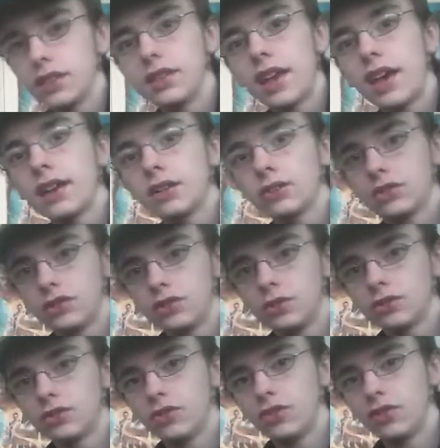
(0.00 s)
Thanos is
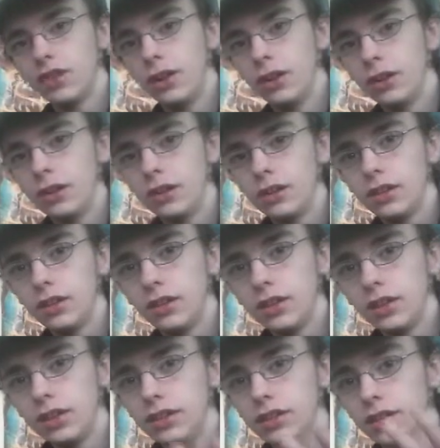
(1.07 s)
also in here.
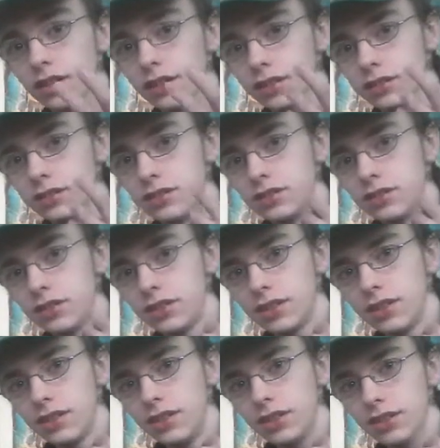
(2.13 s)
This
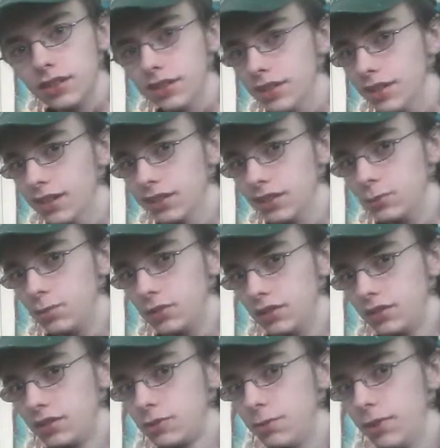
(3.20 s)
does put a
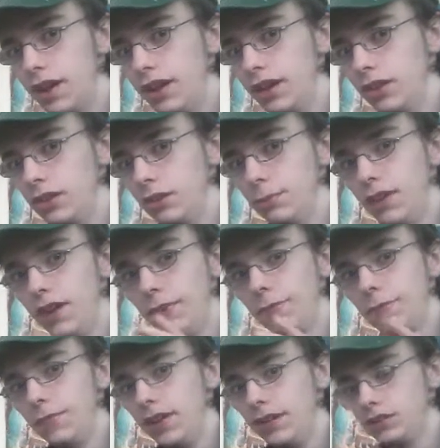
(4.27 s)
smile on my
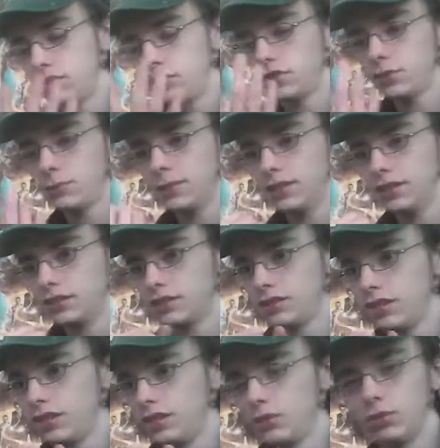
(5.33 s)
face. Should be this
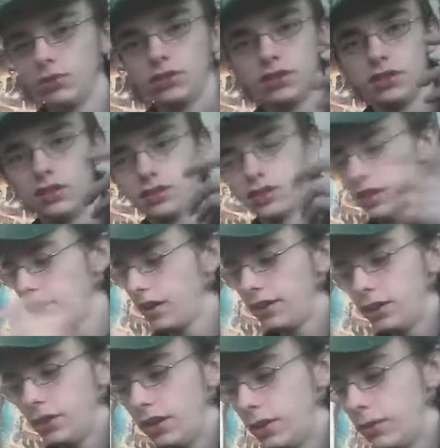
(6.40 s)
hand, or was it this hand? I
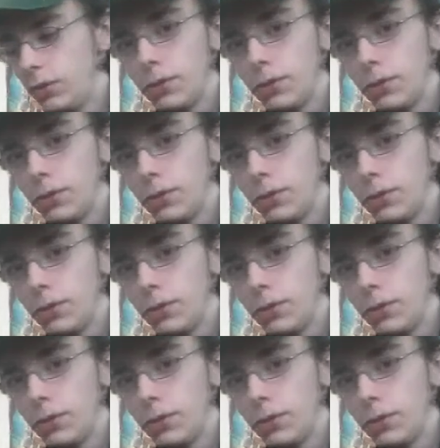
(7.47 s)
don't know.